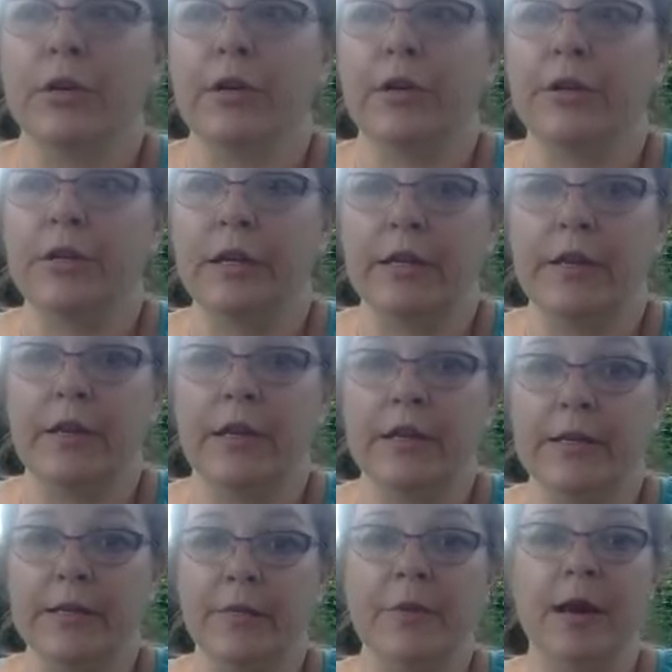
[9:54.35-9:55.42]
energy, then
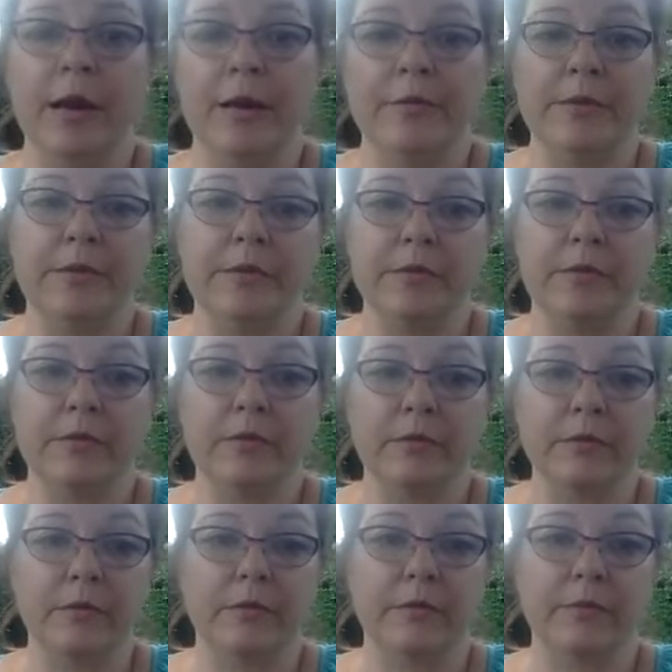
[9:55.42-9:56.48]
it's sometimes
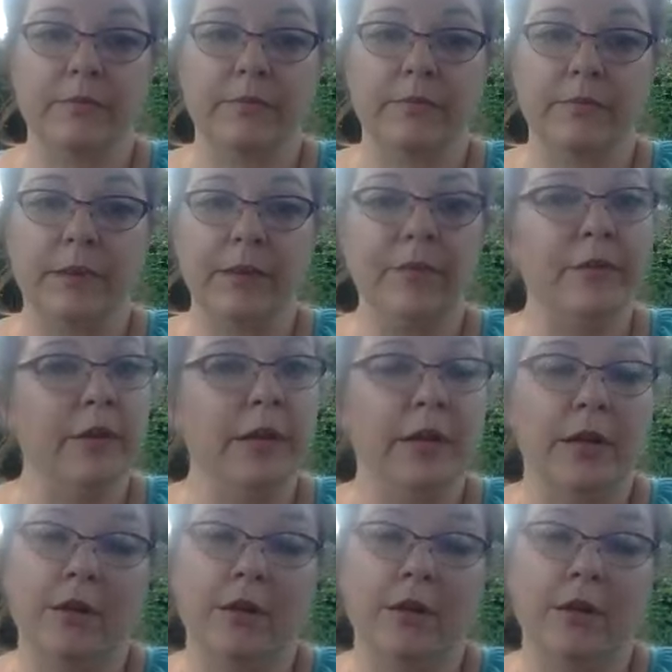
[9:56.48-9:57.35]
even,